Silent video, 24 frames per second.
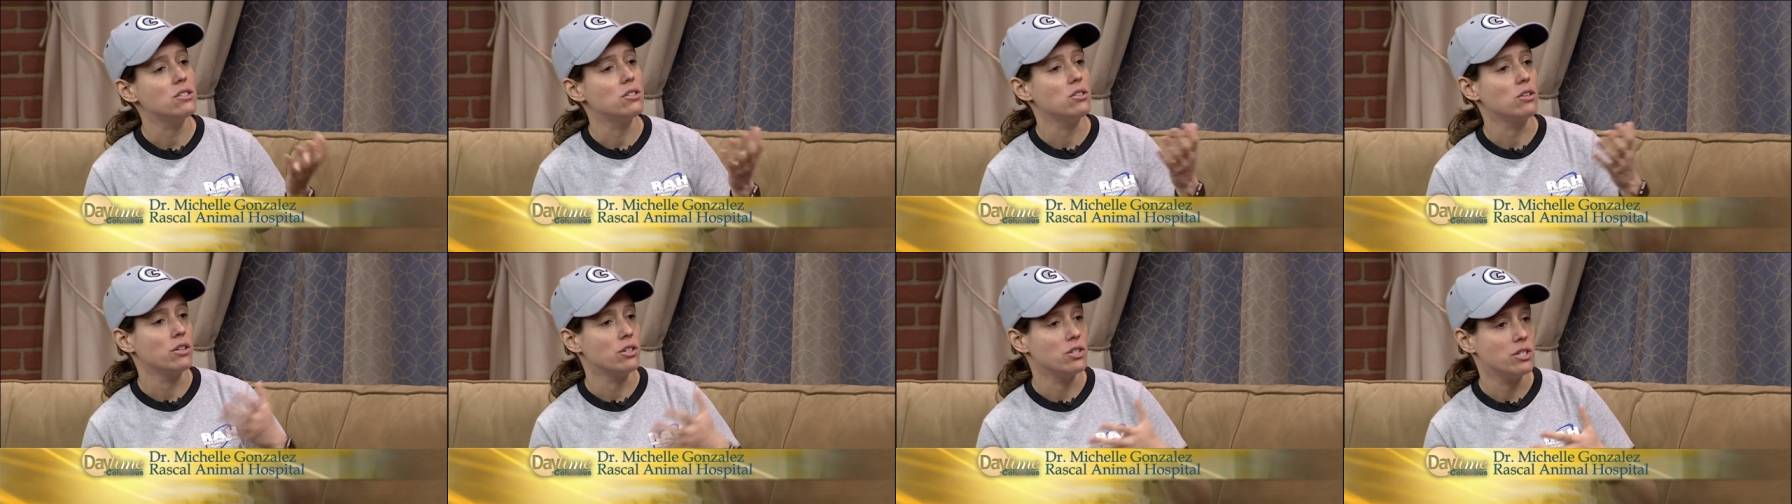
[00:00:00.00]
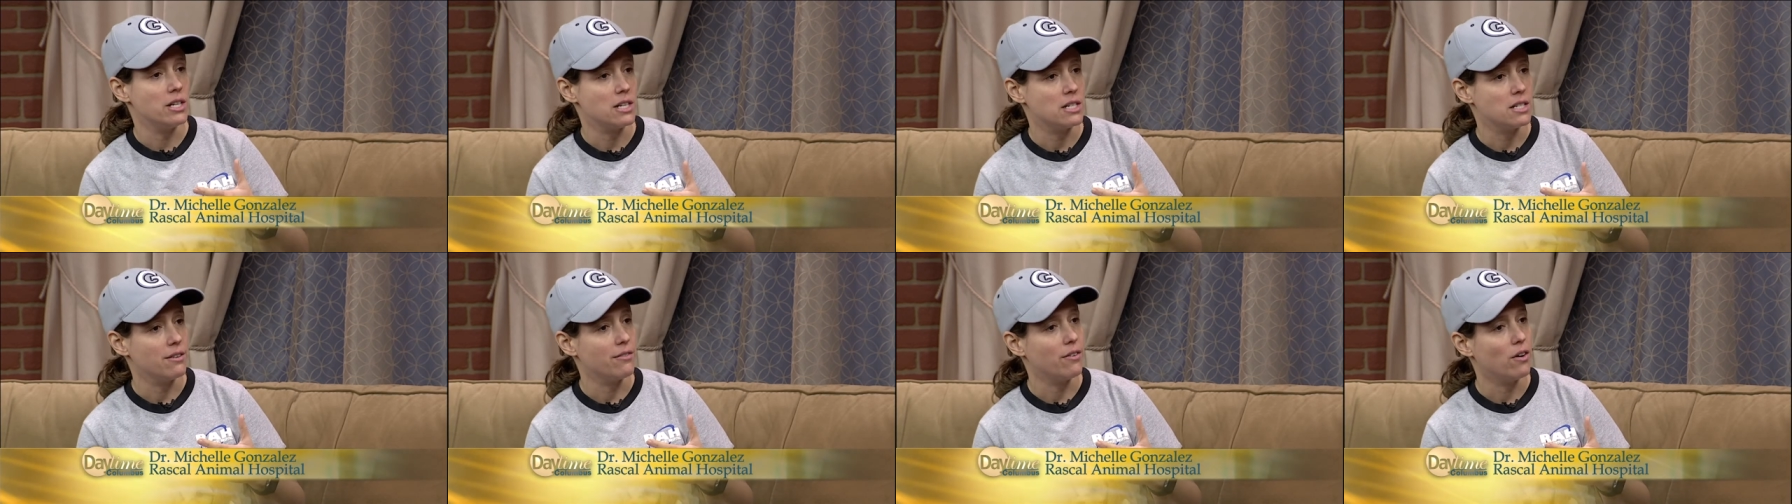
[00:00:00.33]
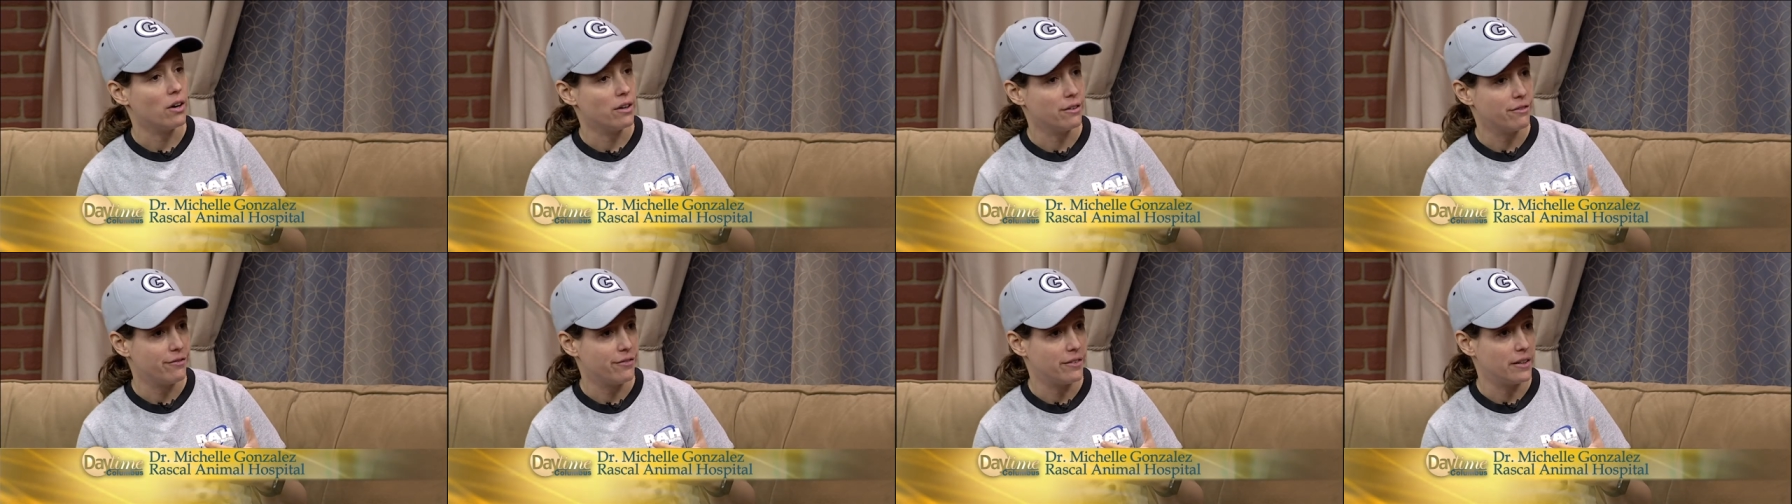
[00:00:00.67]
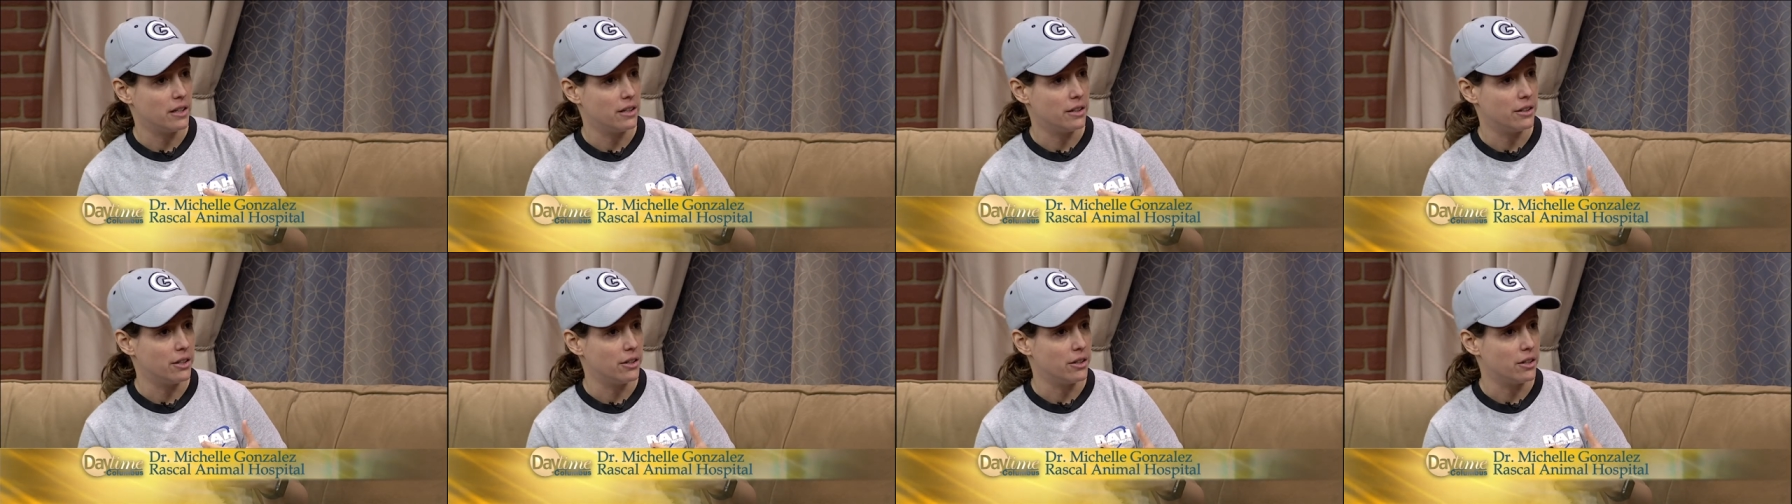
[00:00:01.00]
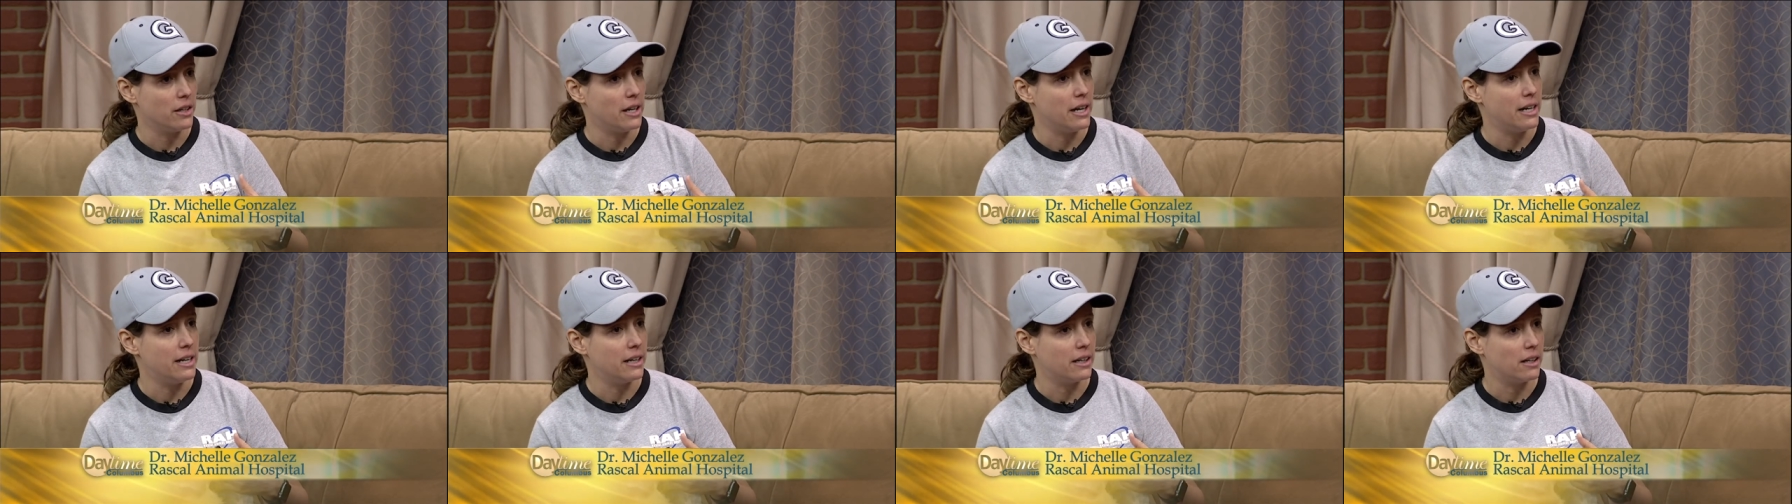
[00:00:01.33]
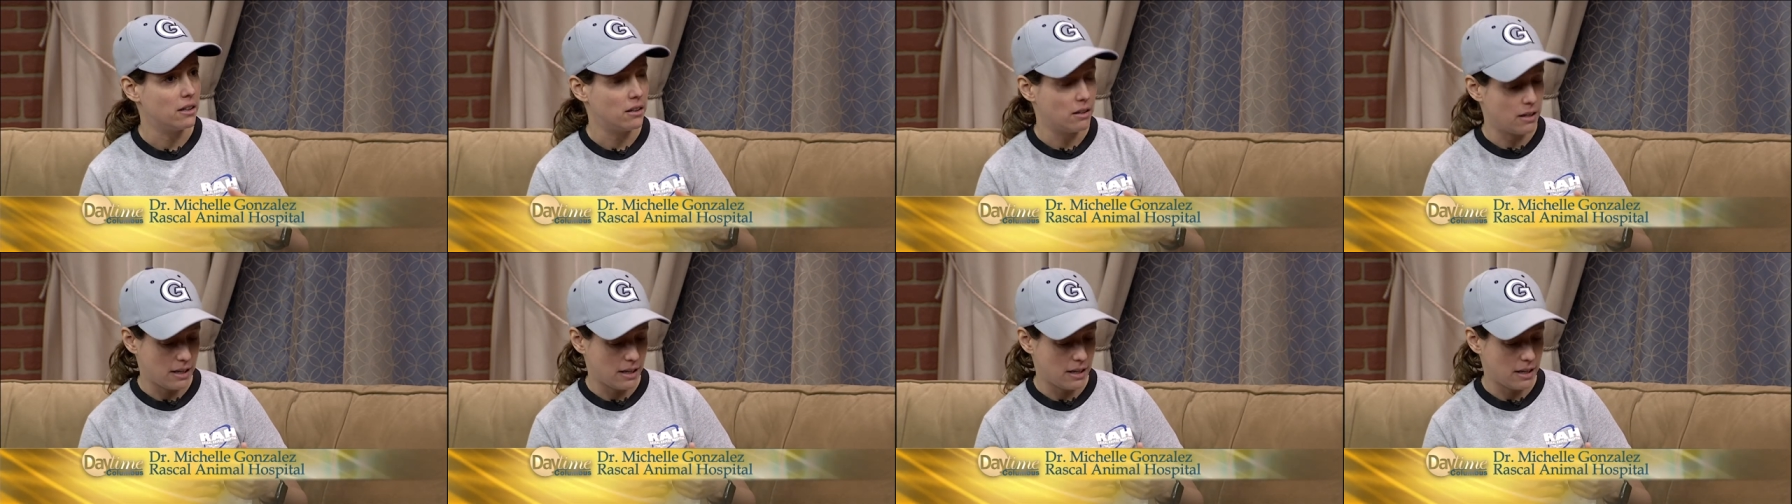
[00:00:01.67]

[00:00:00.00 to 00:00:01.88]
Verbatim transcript: to congestive heart failure and it, mm.